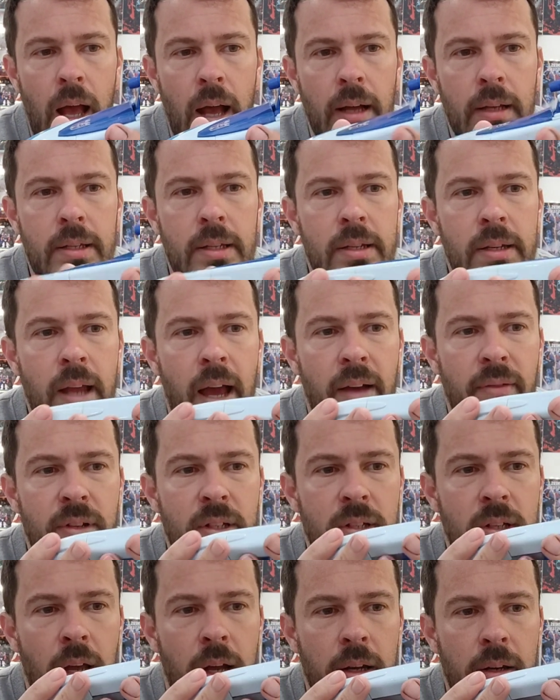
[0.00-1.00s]
Doesn't have
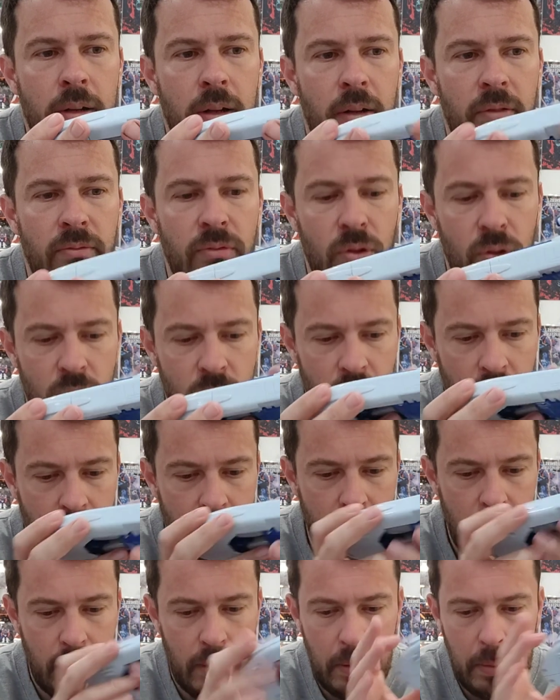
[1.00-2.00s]
his gun,
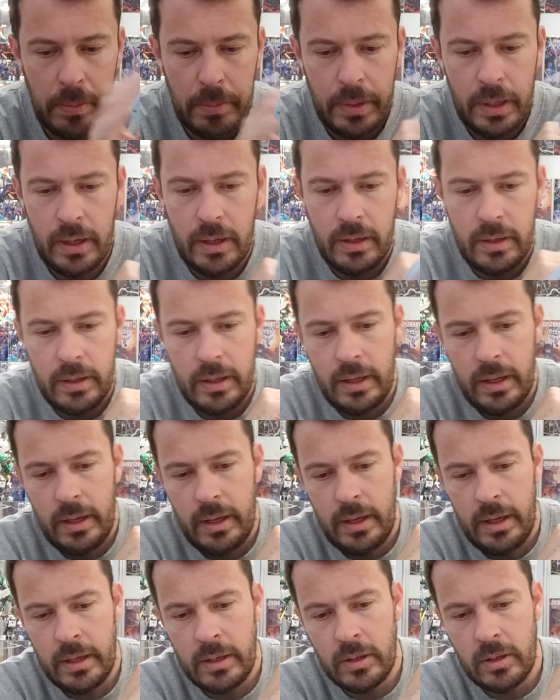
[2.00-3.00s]
unfortunately, but
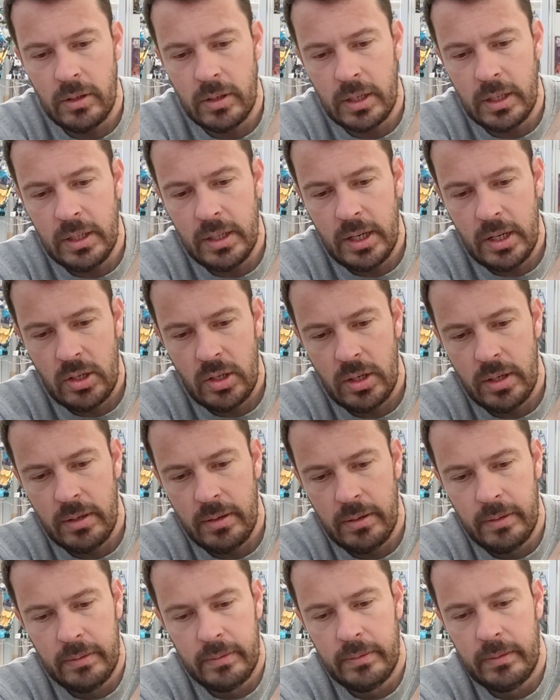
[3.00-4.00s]
in good
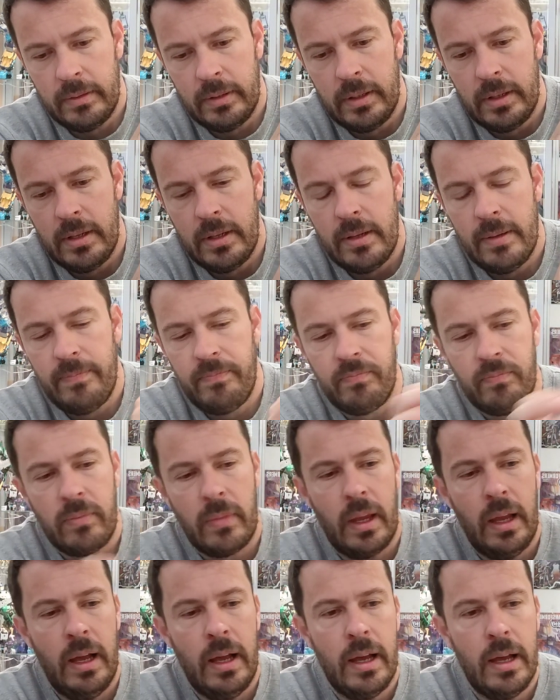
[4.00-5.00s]
condition.
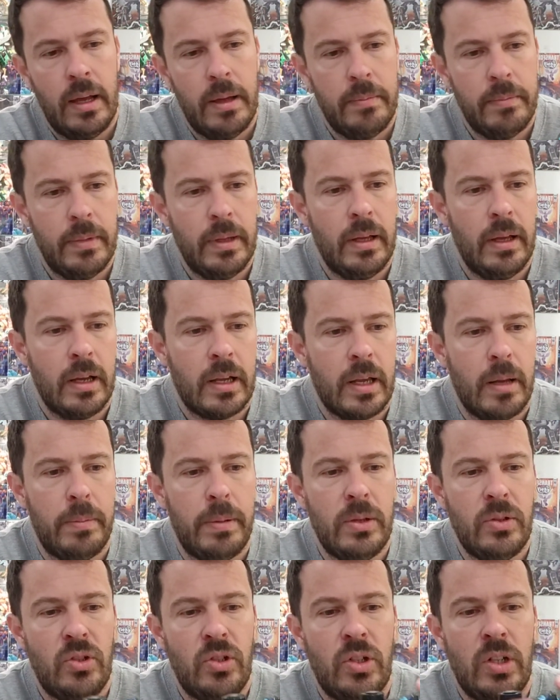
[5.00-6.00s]
A
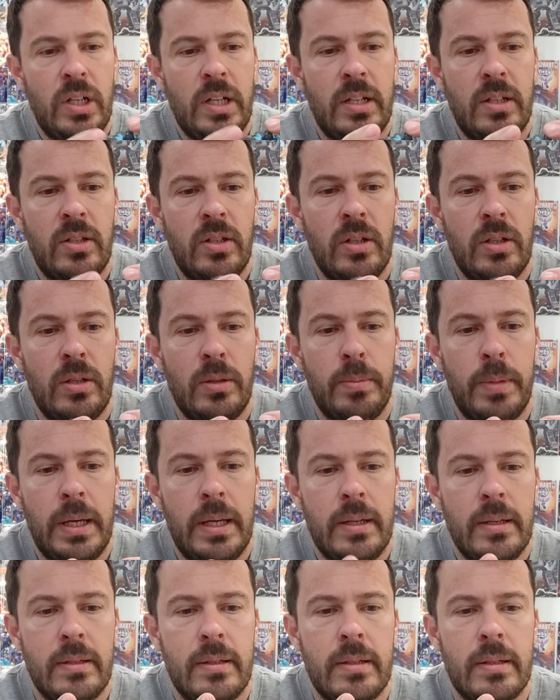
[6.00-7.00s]
couple of G2
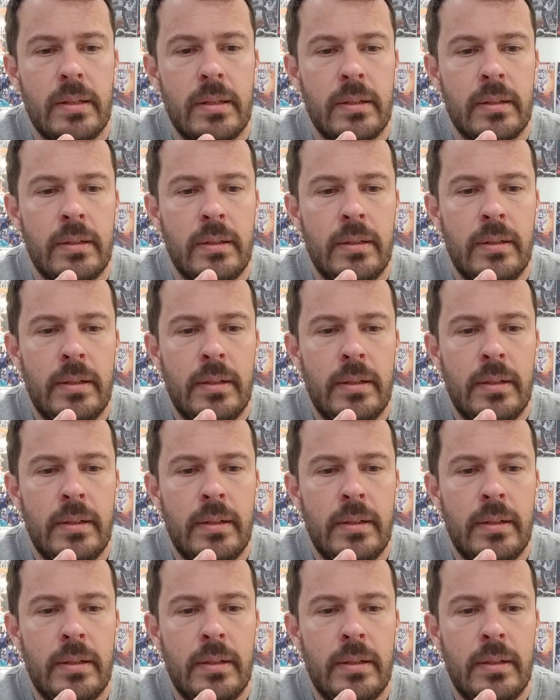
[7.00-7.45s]
bits.